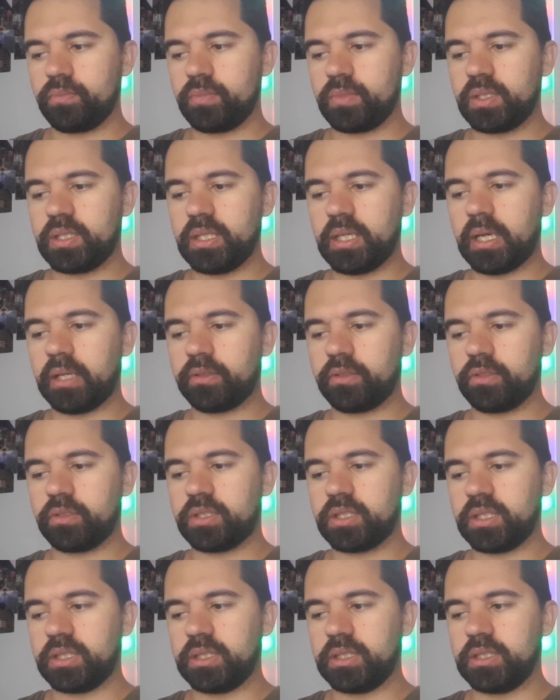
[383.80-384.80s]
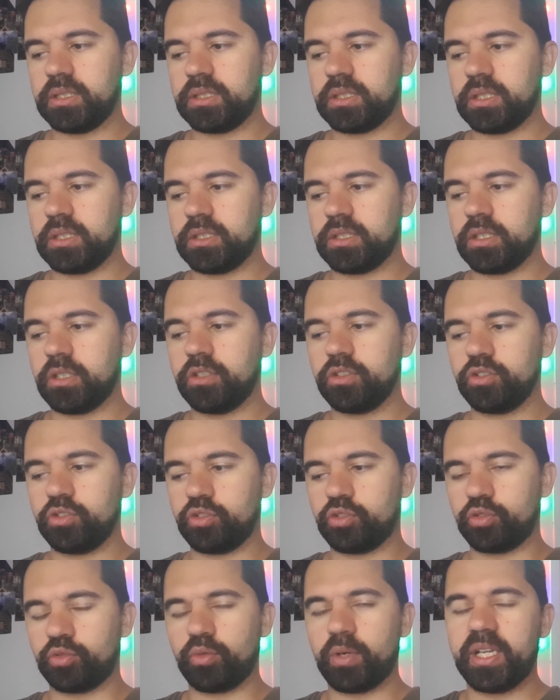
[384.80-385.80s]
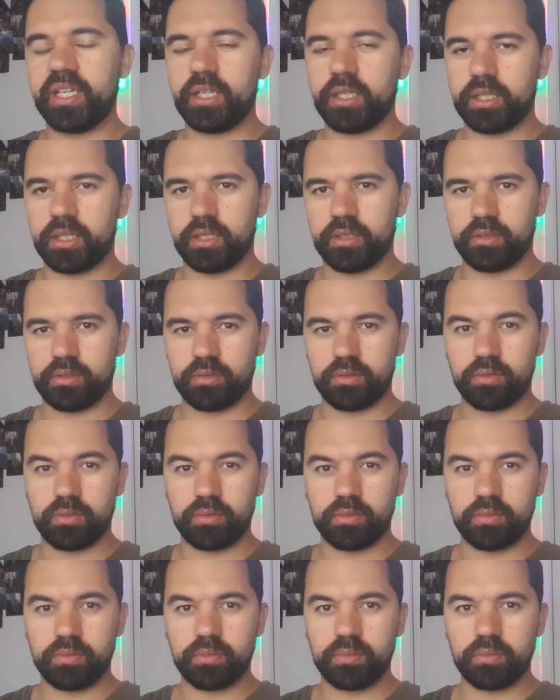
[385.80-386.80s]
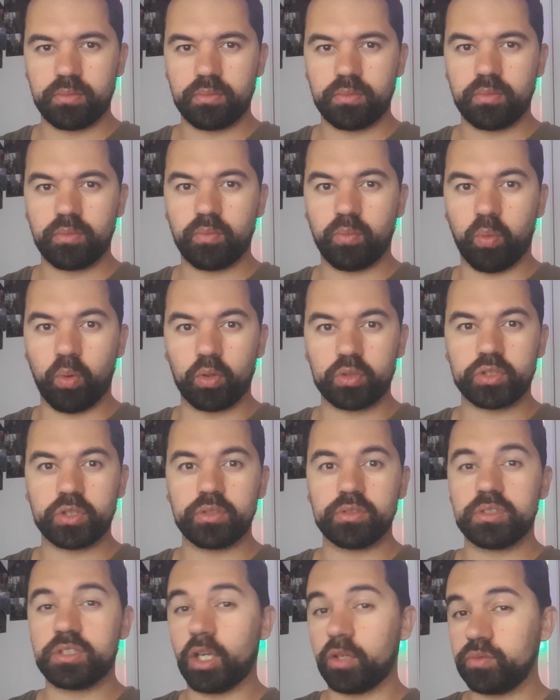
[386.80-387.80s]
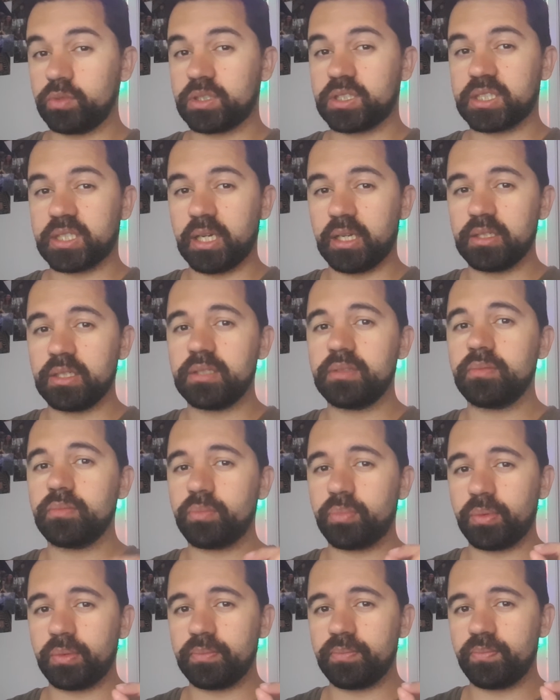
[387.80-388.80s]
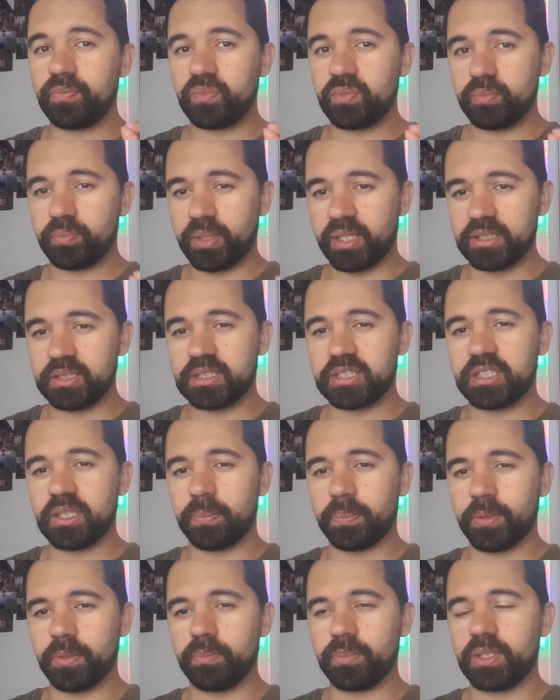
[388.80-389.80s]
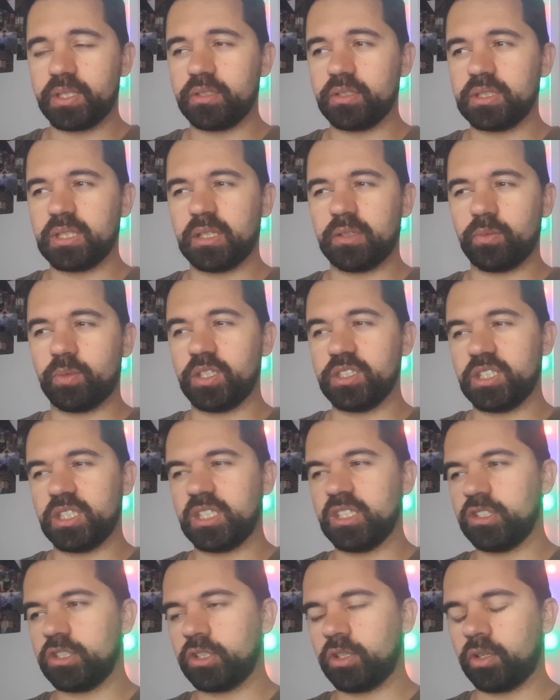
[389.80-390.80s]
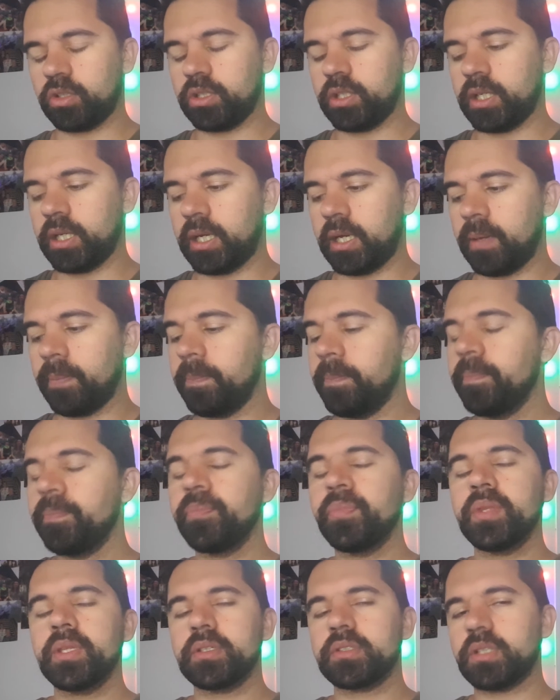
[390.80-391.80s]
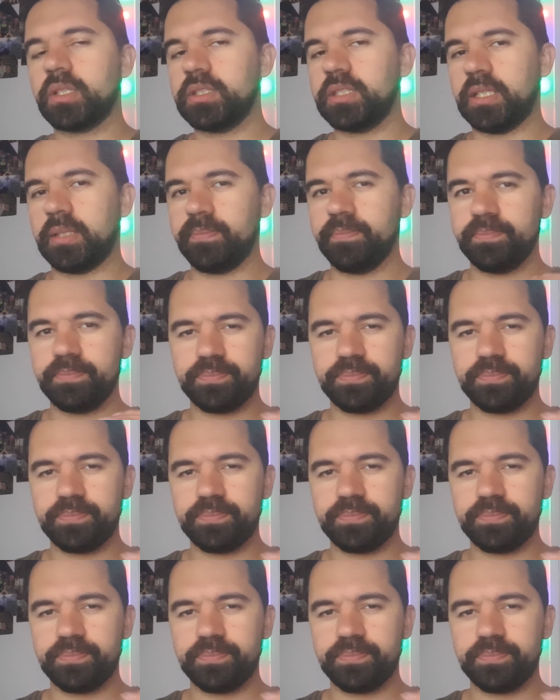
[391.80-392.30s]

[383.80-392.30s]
the other thing is drink water. Don't scull it, but sip it, because otherwise you can shock your heart. So yeah,